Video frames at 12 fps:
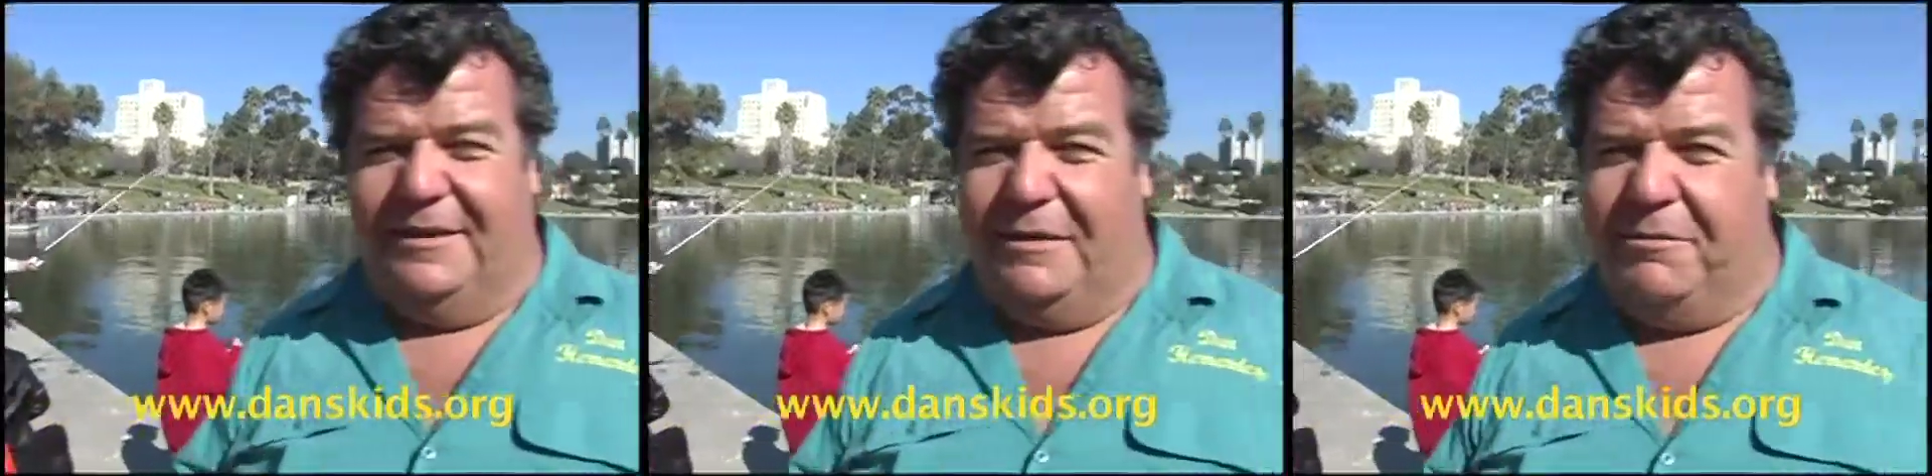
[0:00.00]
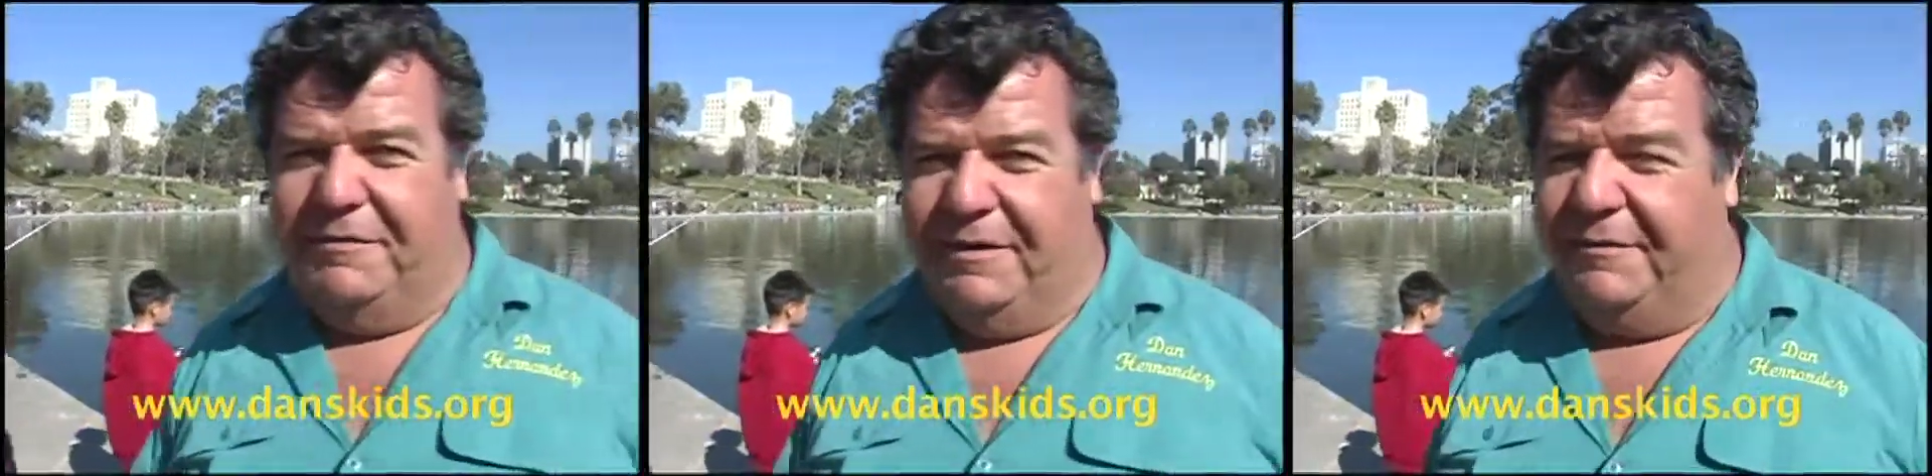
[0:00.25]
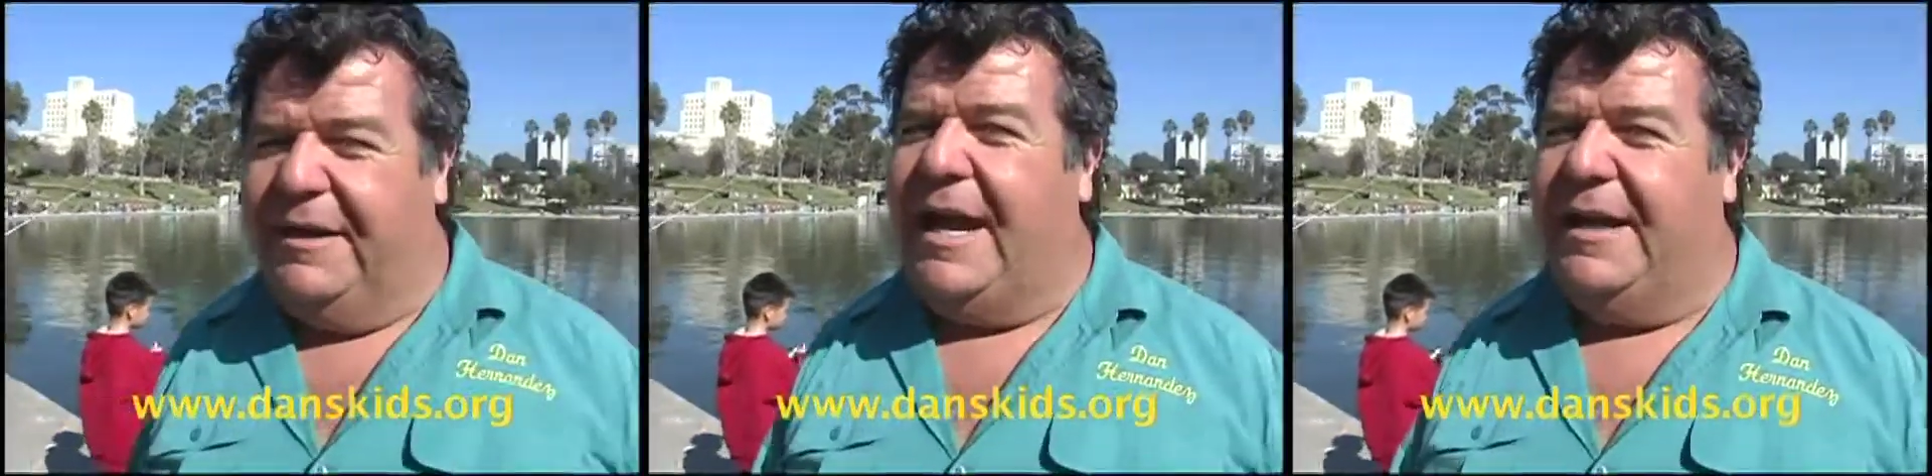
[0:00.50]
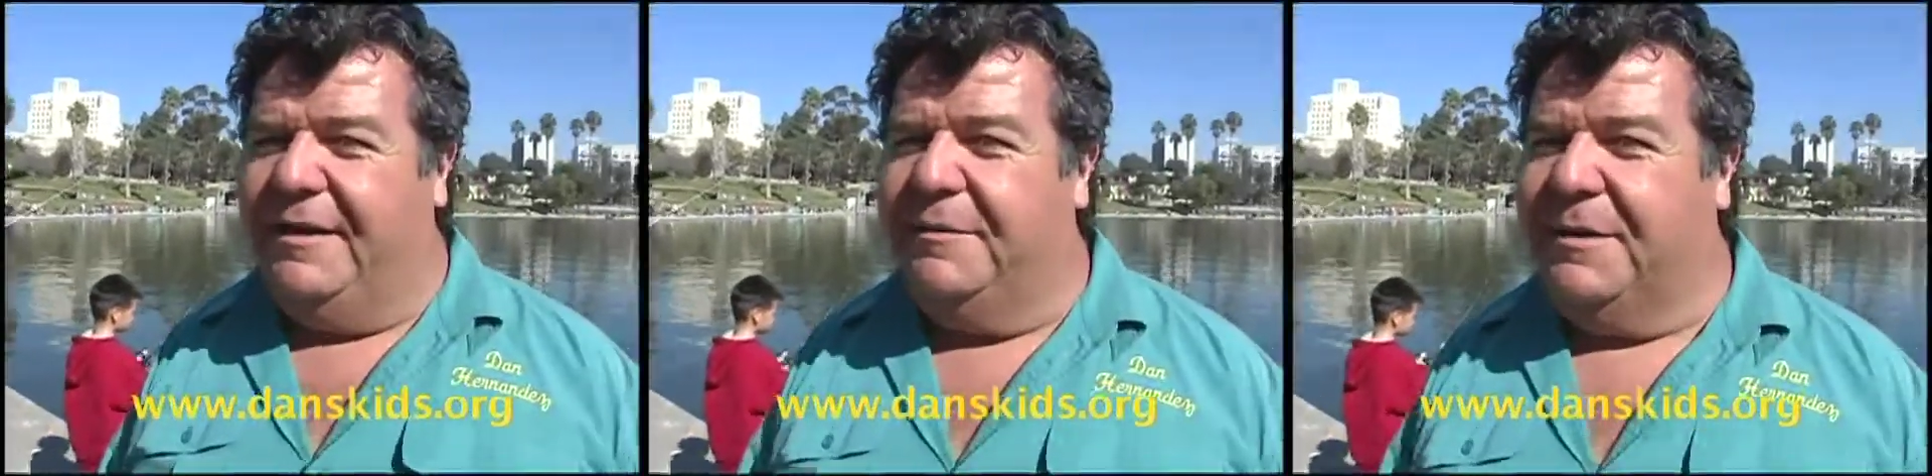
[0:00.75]
turnout we've ever
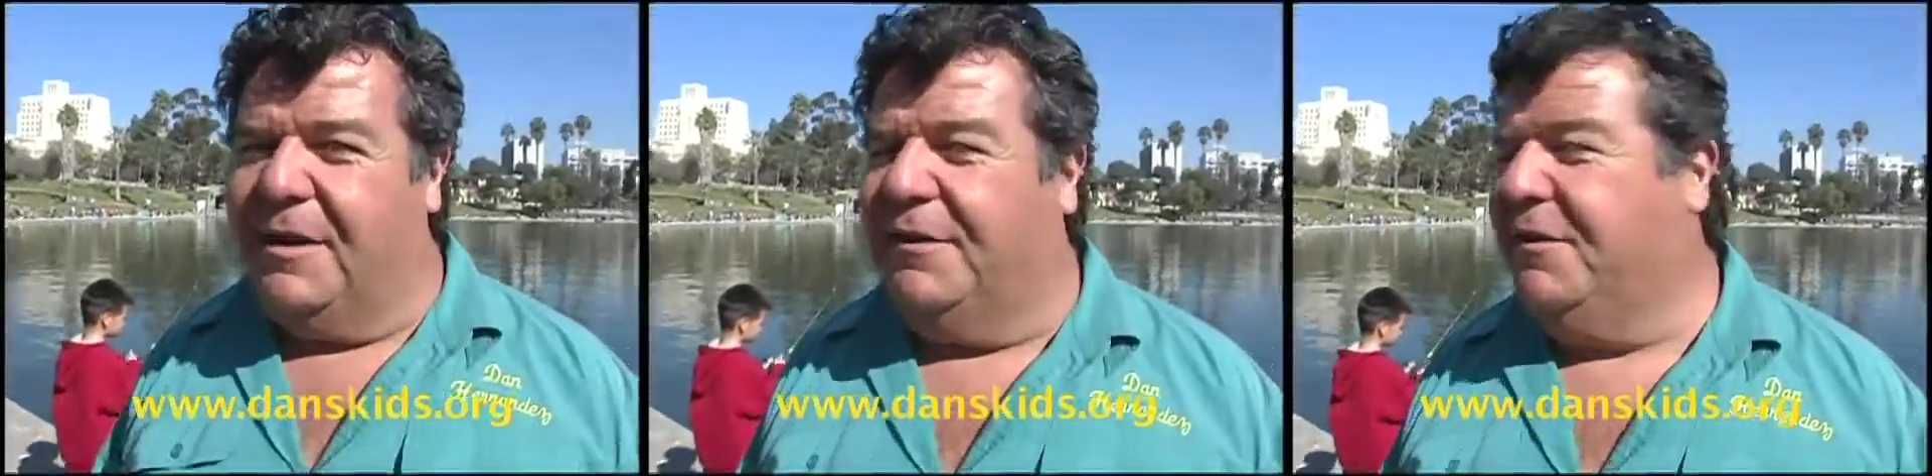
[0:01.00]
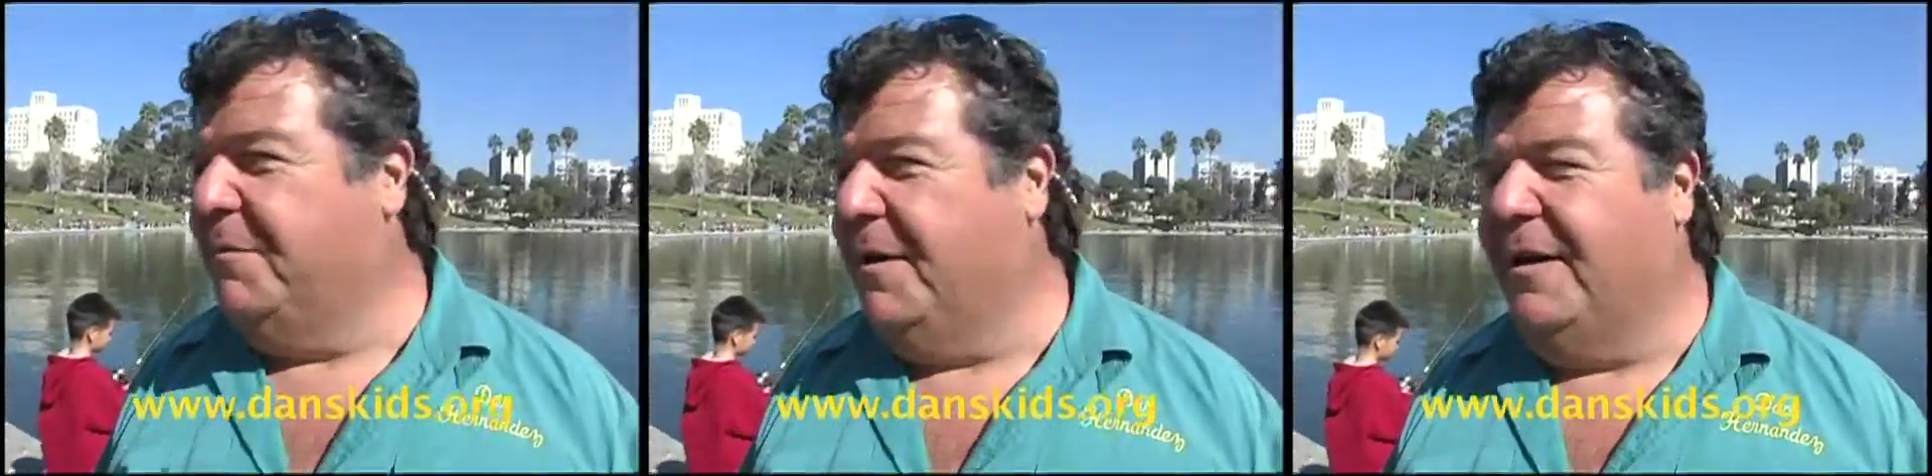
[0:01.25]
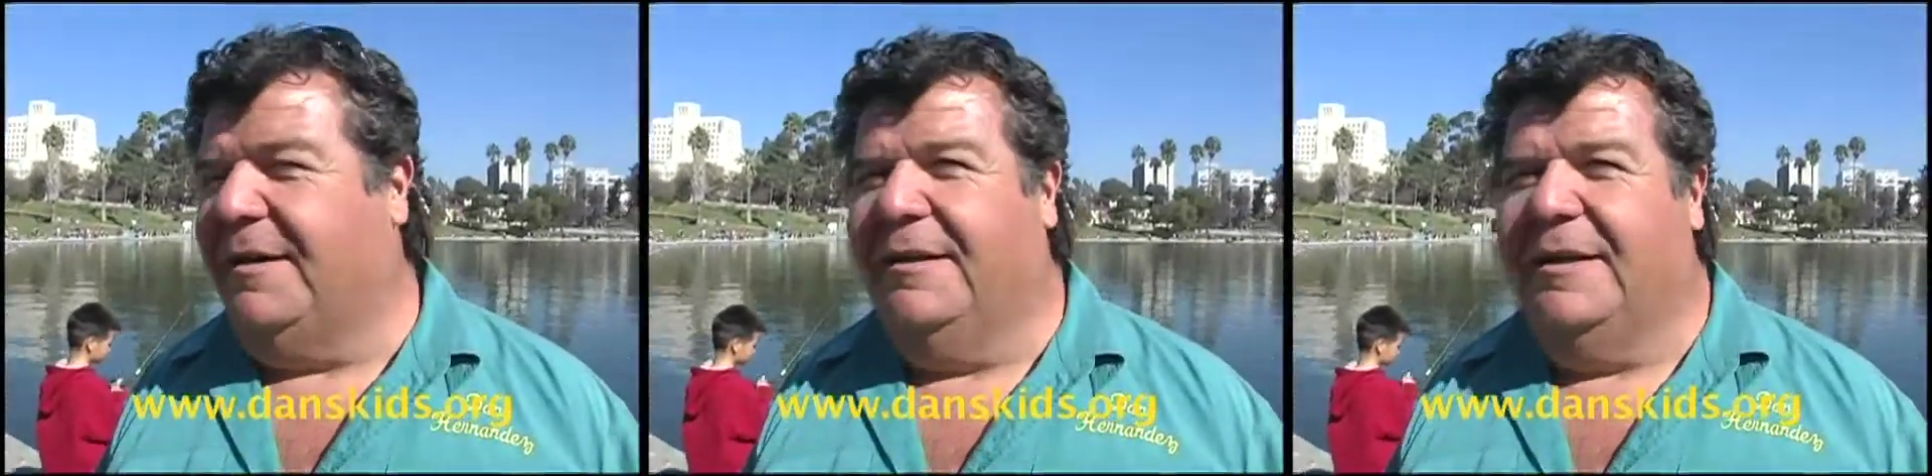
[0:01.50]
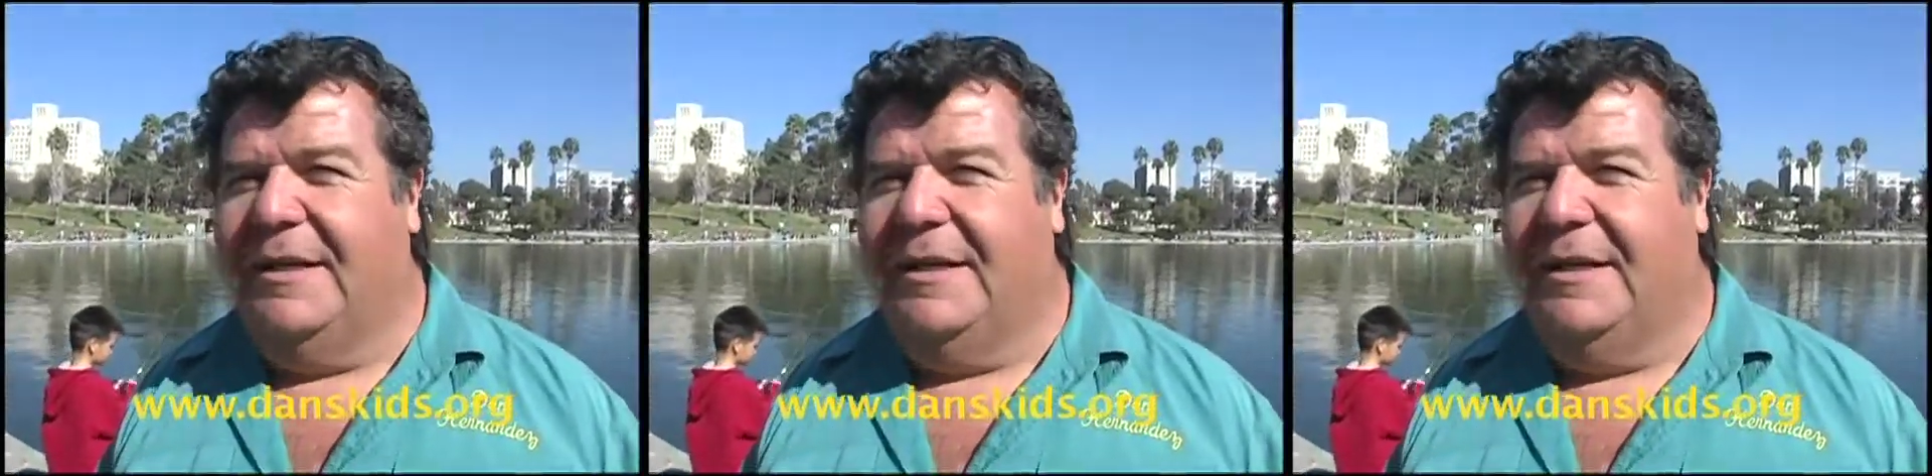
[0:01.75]
had here in MacArthur Park.